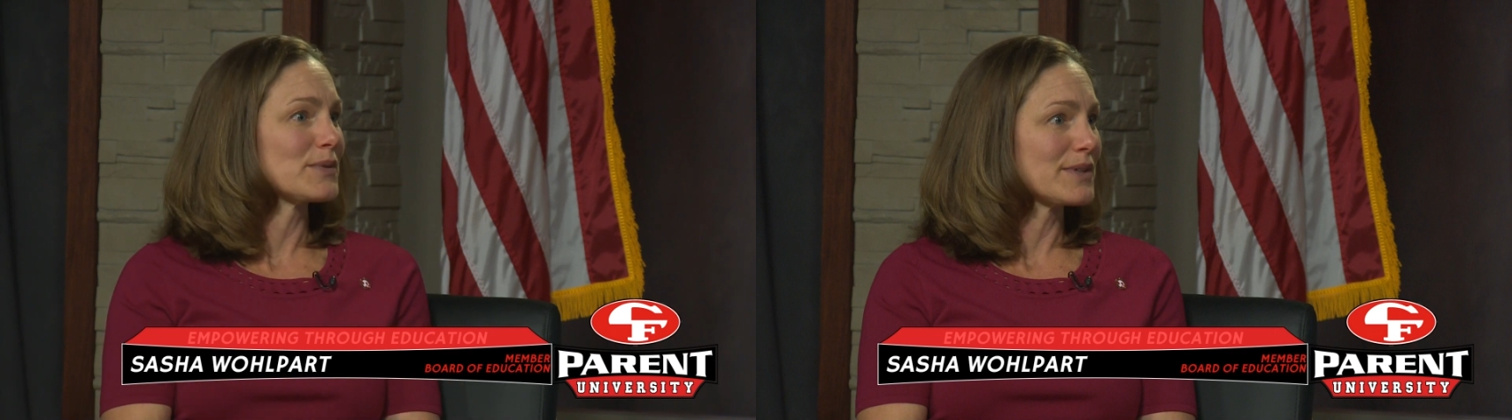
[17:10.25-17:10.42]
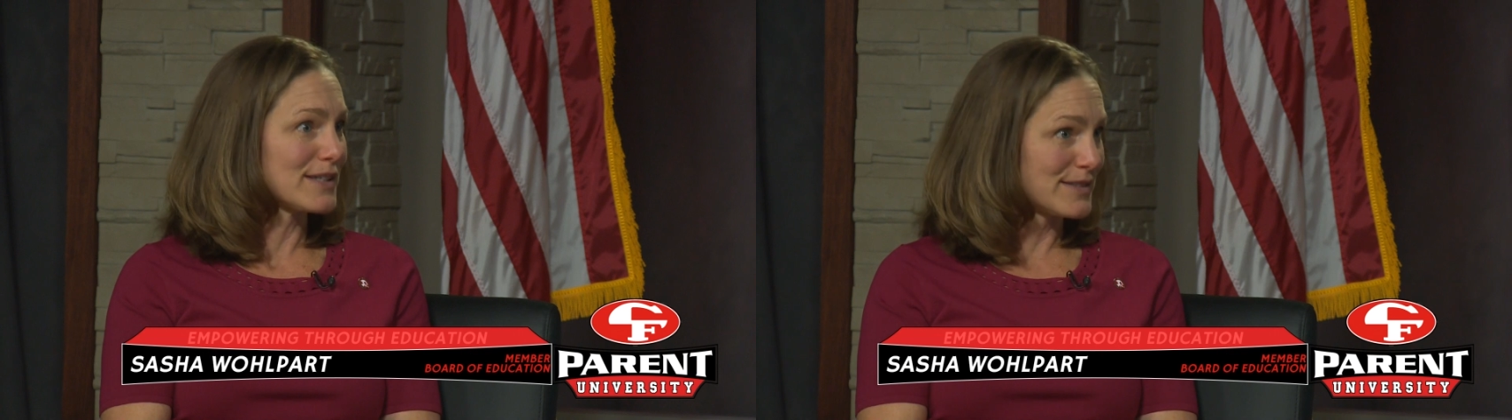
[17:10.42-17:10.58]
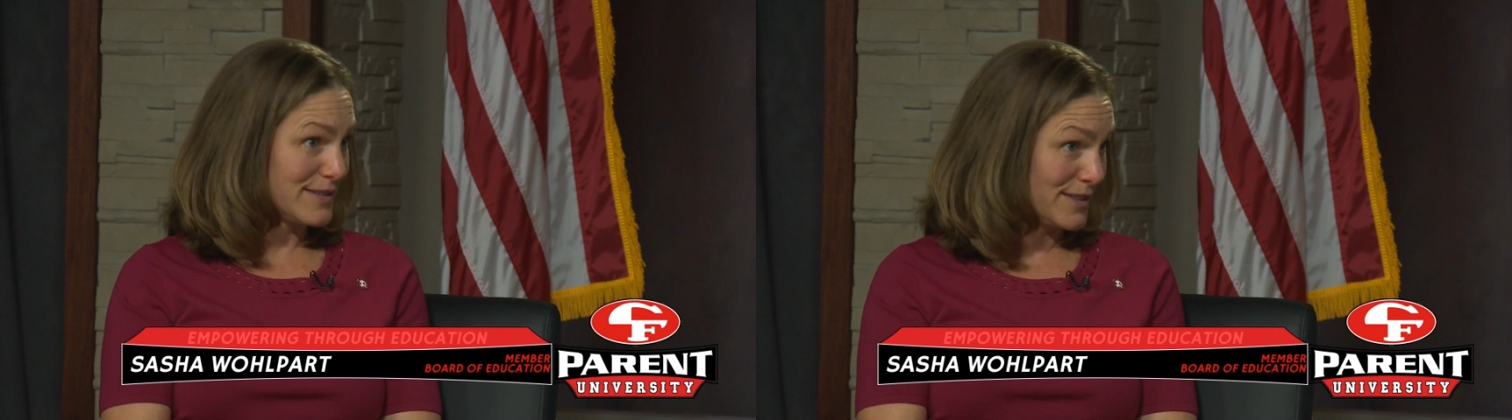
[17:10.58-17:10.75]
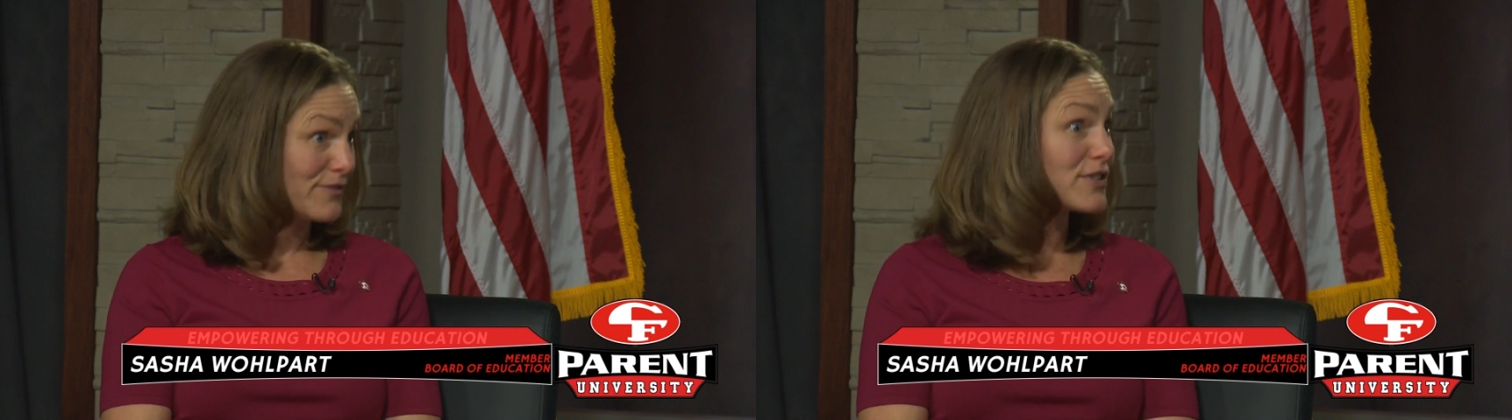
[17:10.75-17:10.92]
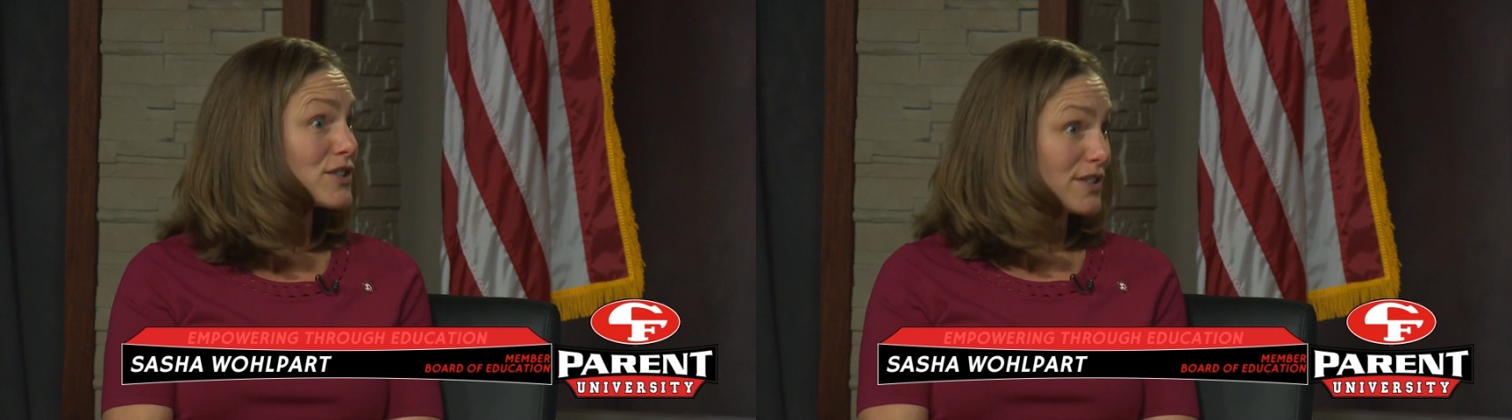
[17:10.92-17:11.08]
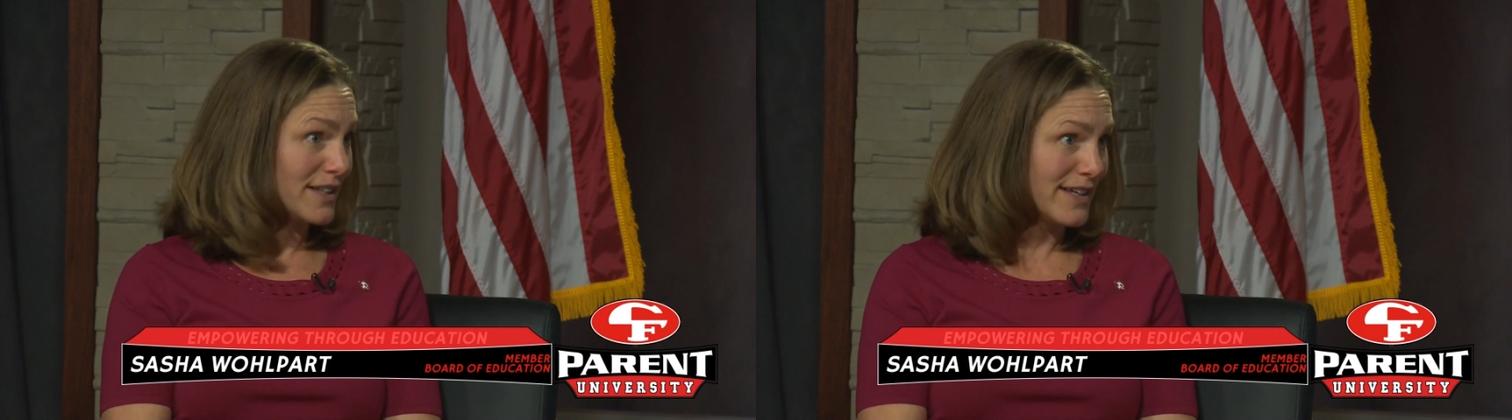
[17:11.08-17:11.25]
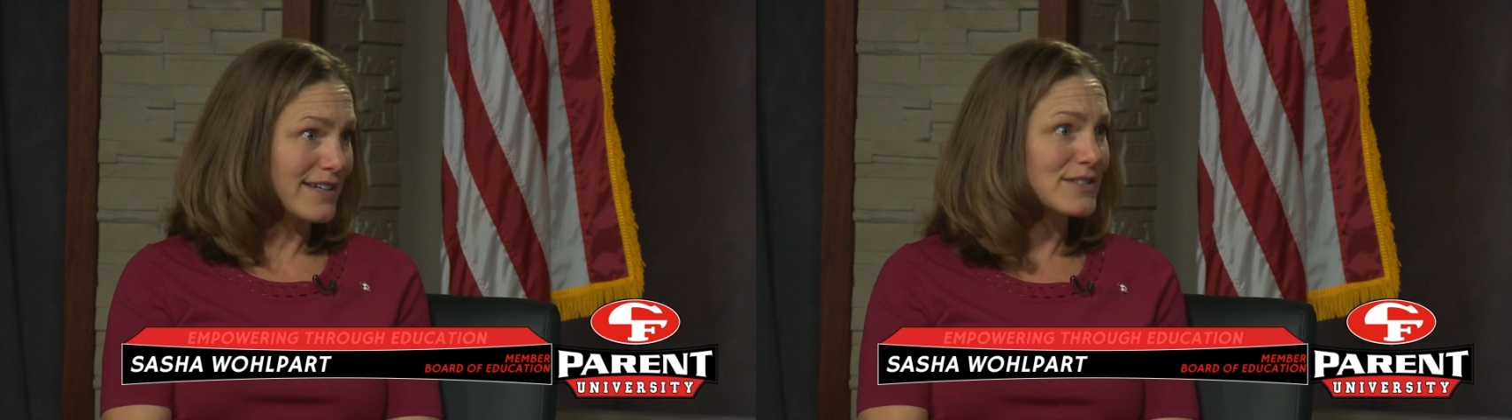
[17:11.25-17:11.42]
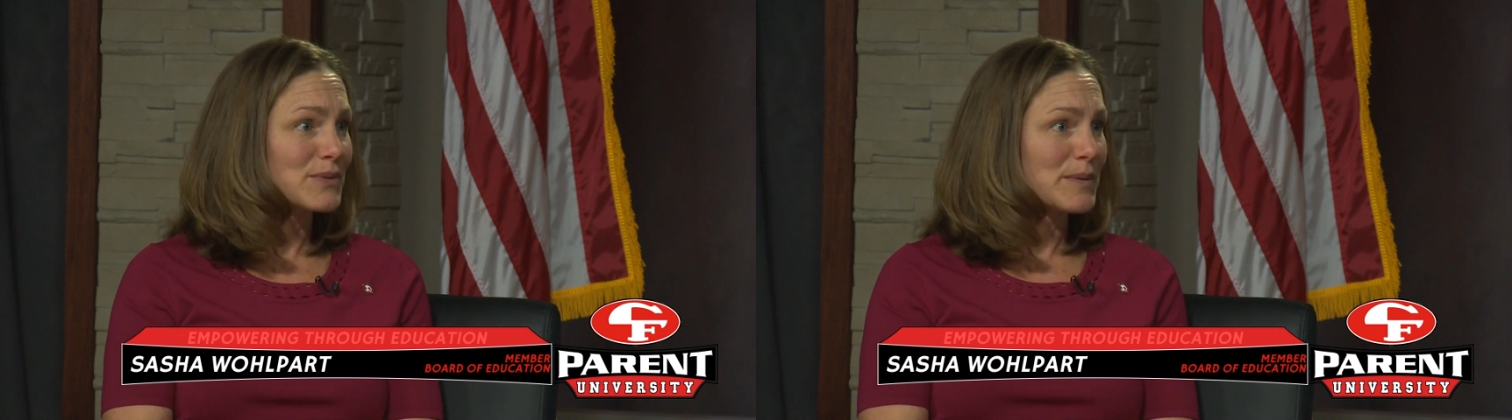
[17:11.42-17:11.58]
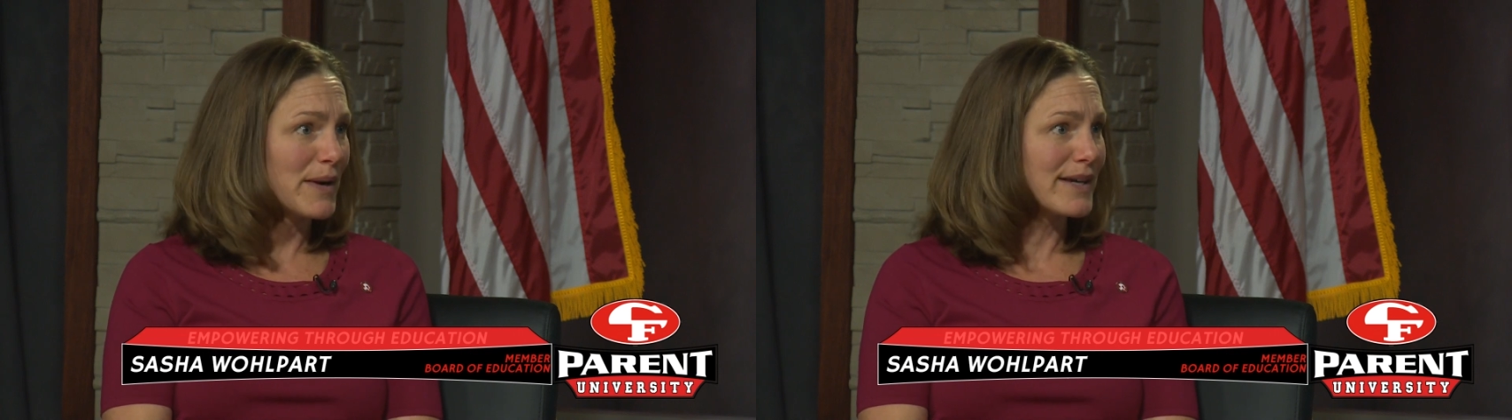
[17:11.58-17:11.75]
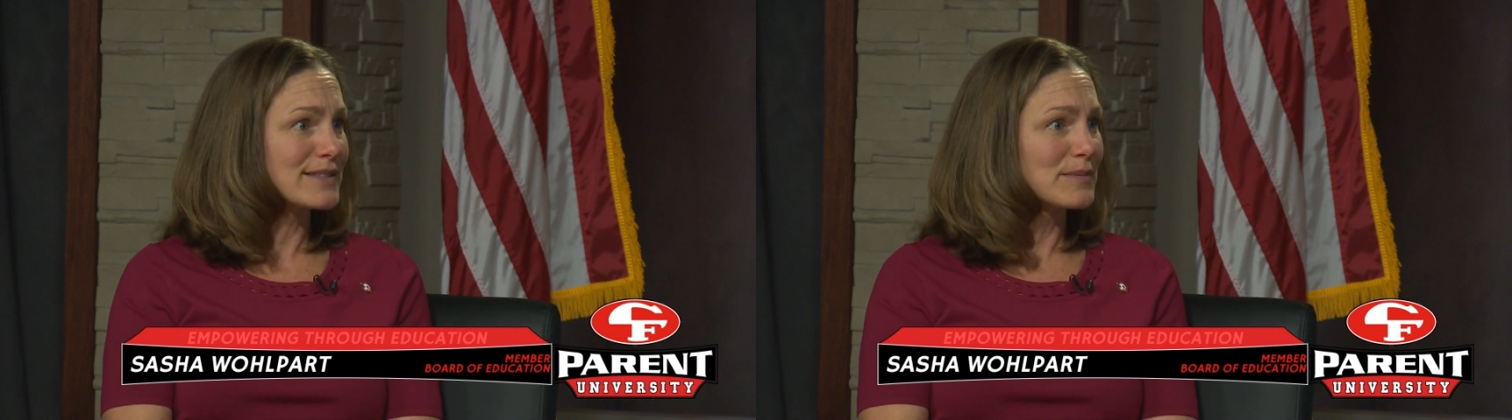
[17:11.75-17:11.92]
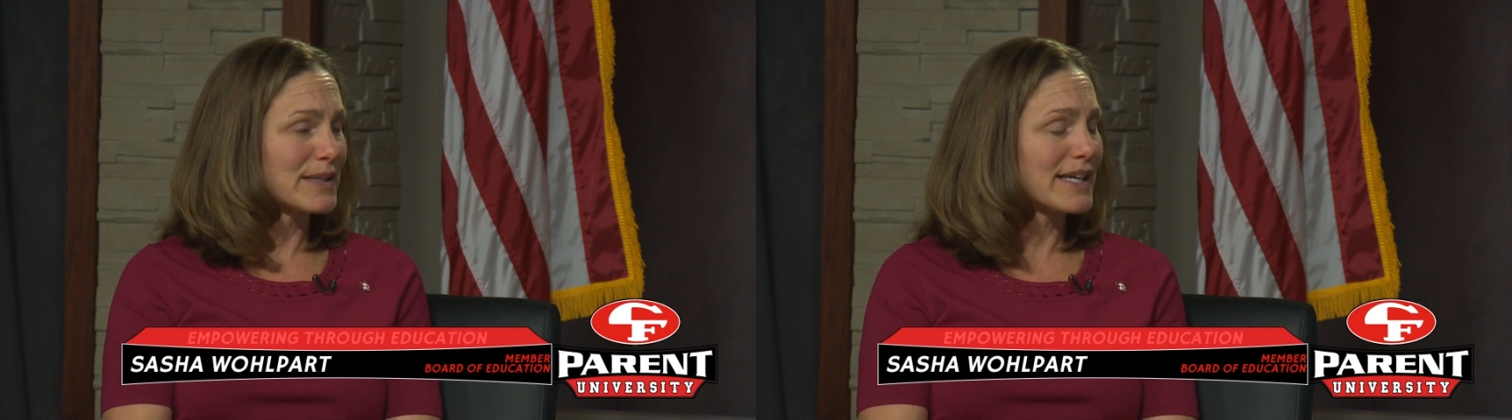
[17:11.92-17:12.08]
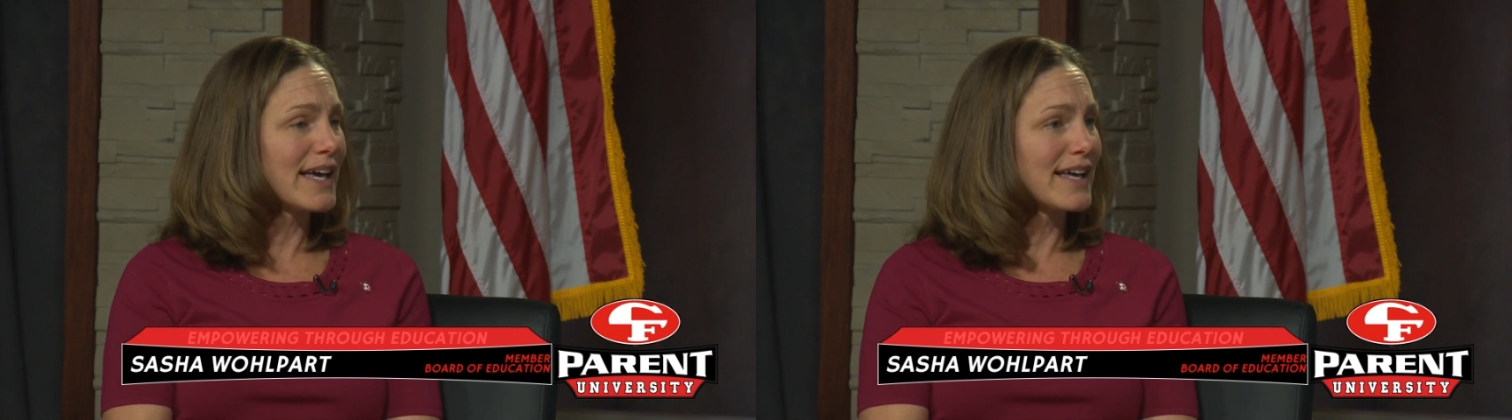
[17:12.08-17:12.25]
as efficiently as we
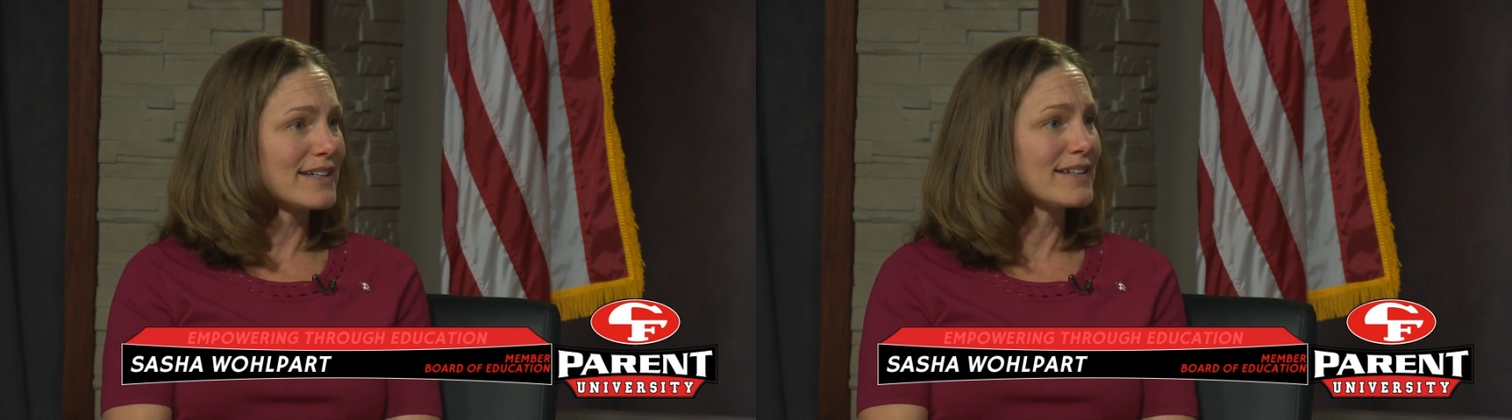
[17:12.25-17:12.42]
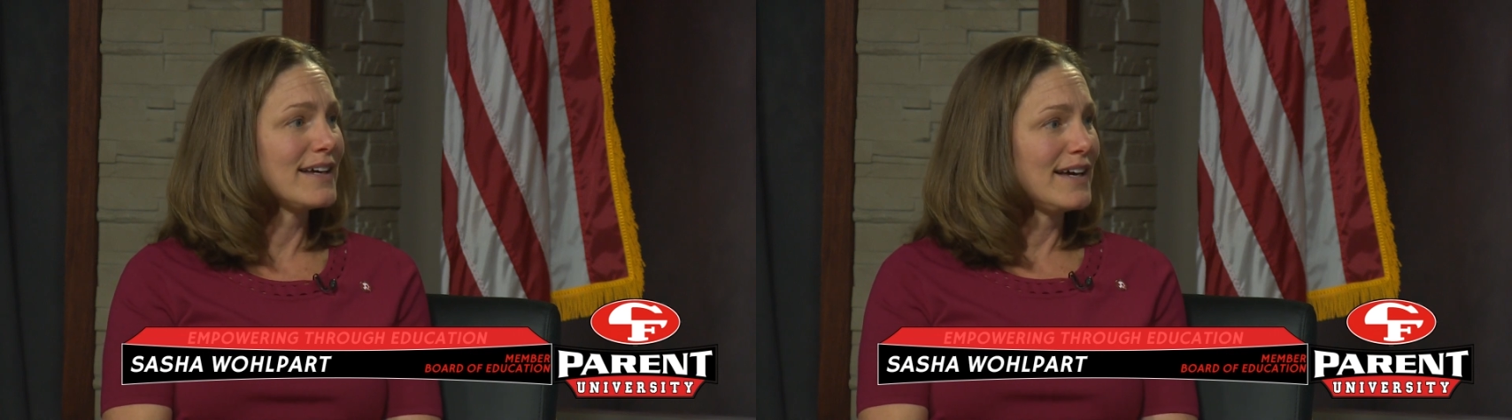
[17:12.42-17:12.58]
possibly can,